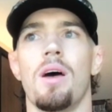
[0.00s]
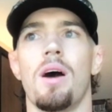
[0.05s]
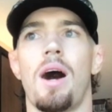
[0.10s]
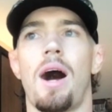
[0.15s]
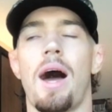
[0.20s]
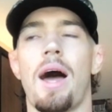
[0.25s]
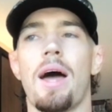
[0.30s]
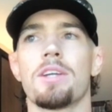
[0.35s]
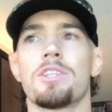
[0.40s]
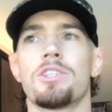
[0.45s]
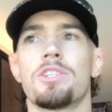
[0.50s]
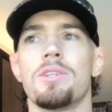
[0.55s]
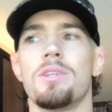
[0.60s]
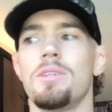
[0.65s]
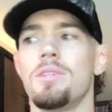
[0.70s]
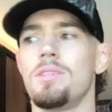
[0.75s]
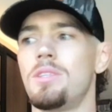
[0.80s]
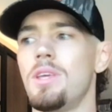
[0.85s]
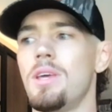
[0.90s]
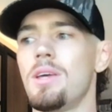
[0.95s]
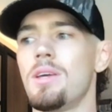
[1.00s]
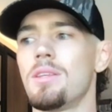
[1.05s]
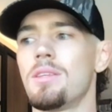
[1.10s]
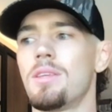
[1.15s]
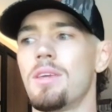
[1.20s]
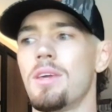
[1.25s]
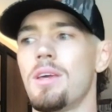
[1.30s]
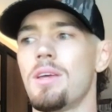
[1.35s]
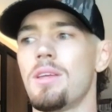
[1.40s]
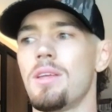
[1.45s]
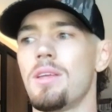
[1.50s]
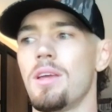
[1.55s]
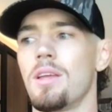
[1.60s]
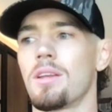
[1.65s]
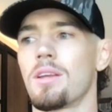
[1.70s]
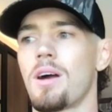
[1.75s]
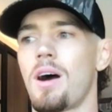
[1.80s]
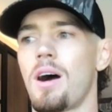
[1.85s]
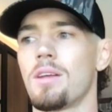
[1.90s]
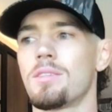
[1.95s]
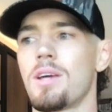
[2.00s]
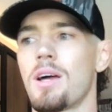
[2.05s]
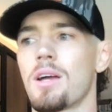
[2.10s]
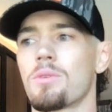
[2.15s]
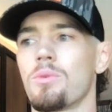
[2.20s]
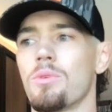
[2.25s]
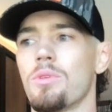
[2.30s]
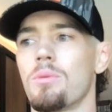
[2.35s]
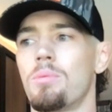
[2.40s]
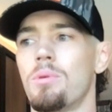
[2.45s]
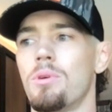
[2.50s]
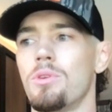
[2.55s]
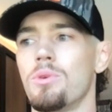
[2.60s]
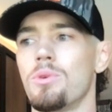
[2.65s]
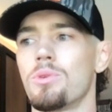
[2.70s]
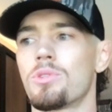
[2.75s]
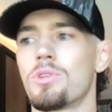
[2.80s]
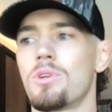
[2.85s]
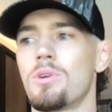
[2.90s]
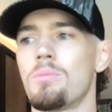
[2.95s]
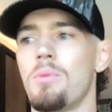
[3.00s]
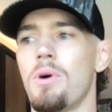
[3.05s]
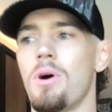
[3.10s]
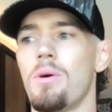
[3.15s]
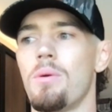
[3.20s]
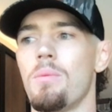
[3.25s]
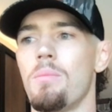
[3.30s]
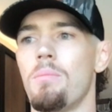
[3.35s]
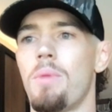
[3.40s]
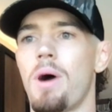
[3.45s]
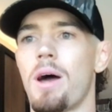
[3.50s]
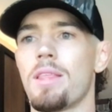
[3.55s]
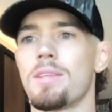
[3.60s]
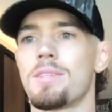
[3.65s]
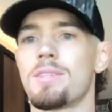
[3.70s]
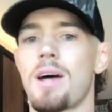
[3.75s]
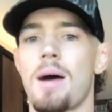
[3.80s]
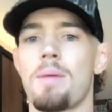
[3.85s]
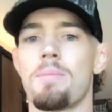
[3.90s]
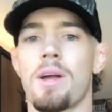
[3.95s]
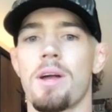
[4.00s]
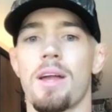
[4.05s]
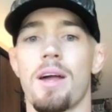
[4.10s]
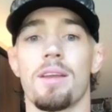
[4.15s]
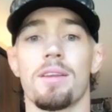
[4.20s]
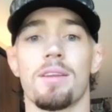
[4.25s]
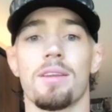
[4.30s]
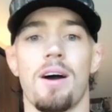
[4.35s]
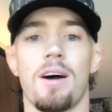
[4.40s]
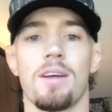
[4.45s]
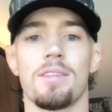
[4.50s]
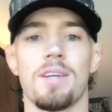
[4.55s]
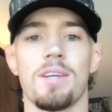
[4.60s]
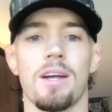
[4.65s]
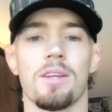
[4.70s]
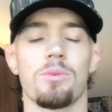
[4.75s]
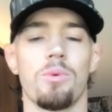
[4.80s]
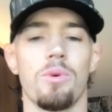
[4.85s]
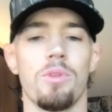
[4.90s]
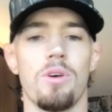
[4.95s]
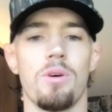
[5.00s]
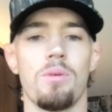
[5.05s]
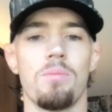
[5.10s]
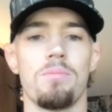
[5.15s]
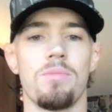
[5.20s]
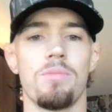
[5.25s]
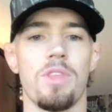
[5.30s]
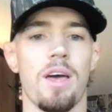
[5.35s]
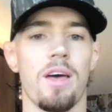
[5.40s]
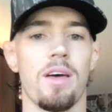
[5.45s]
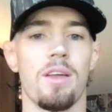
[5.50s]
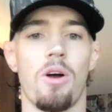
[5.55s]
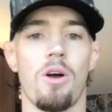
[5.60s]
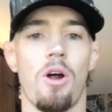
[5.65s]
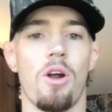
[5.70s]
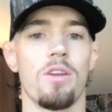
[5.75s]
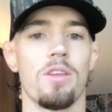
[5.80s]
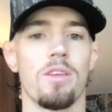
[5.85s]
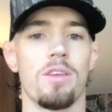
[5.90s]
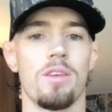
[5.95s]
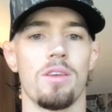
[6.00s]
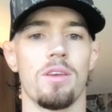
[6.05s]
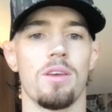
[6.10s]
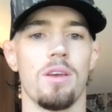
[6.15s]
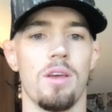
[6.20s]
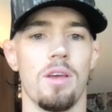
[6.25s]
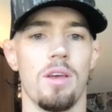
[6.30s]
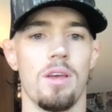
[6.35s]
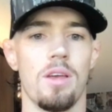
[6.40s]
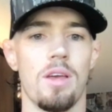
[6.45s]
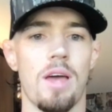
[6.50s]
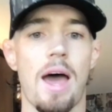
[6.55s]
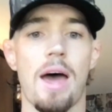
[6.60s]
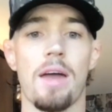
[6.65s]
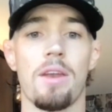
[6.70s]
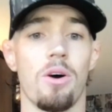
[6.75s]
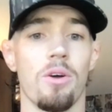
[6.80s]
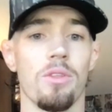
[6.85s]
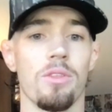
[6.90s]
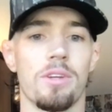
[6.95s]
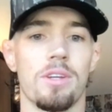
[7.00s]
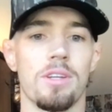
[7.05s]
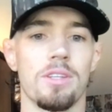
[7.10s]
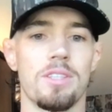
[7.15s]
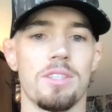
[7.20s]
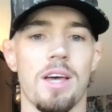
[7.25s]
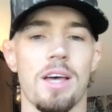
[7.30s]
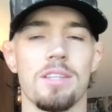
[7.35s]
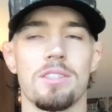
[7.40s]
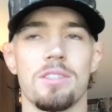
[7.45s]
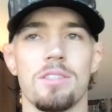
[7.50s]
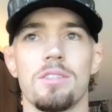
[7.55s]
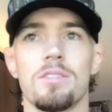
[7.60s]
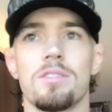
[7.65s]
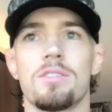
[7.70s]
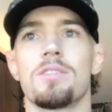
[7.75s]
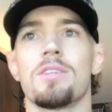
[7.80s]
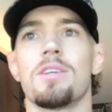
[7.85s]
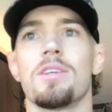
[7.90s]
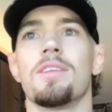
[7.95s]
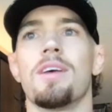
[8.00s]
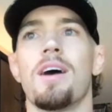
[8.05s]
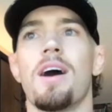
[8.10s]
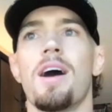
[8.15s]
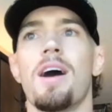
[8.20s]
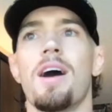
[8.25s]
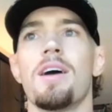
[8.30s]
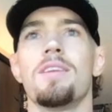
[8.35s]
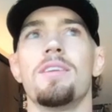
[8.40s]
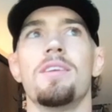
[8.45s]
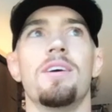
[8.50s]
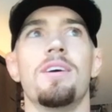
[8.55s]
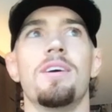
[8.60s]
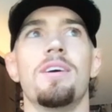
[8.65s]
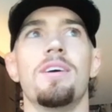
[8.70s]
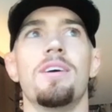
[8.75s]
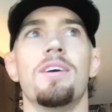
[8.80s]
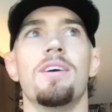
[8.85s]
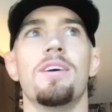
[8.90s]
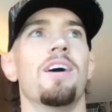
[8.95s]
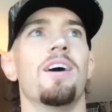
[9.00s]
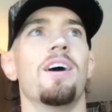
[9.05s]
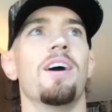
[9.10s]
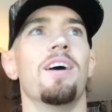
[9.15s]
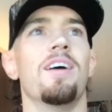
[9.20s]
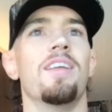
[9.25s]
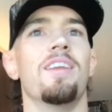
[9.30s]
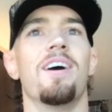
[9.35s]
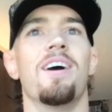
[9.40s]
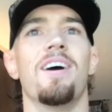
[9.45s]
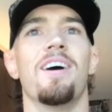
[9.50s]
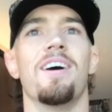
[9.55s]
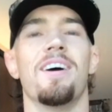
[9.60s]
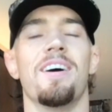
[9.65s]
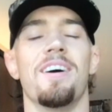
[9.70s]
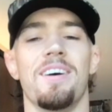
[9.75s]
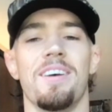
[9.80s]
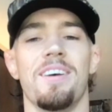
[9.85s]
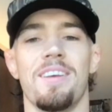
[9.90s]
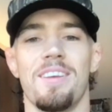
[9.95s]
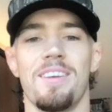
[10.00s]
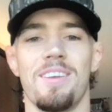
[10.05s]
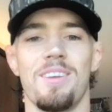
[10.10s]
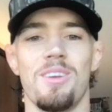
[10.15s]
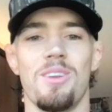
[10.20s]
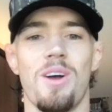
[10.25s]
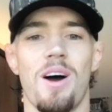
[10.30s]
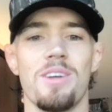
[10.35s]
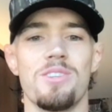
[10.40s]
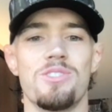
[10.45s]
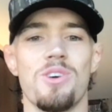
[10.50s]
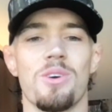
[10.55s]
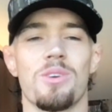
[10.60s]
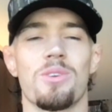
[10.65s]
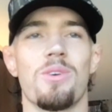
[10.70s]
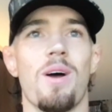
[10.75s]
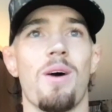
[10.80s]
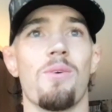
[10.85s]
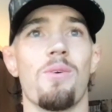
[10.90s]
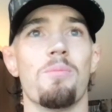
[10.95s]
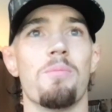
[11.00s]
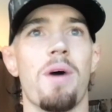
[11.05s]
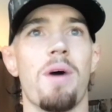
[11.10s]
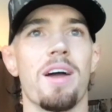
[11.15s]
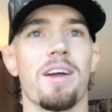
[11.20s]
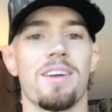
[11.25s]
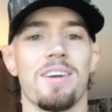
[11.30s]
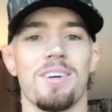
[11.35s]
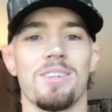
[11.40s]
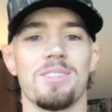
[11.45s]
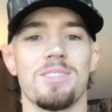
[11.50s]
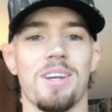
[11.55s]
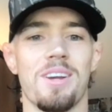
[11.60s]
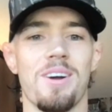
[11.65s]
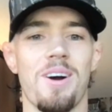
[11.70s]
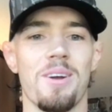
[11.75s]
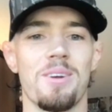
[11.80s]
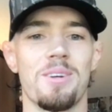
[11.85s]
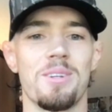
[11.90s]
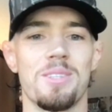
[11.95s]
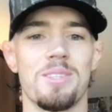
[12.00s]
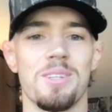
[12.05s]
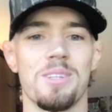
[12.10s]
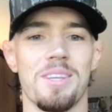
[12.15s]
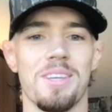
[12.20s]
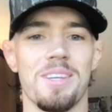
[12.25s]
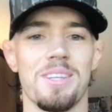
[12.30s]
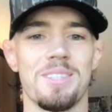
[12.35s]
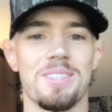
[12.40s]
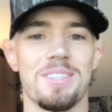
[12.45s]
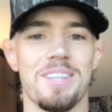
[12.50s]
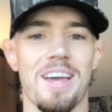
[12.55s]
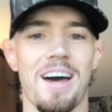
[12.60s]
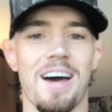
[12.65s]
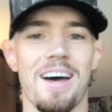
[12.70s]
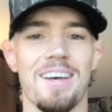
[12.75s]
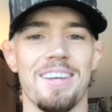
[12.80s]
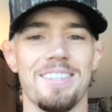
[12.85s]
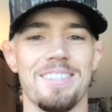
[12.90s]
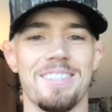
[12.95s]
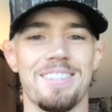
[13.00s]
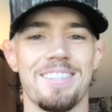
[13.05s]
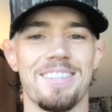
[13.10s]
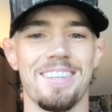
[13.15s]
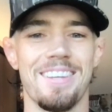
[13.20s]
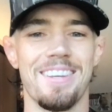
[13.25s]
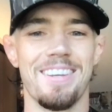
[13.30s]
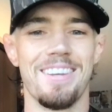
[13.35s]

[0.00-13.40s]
actually did get in contact with a producer, but by the time I got in contact with them, they had already had all the contestants in line. And I joked around with Mike. I was like, Connor took his guys.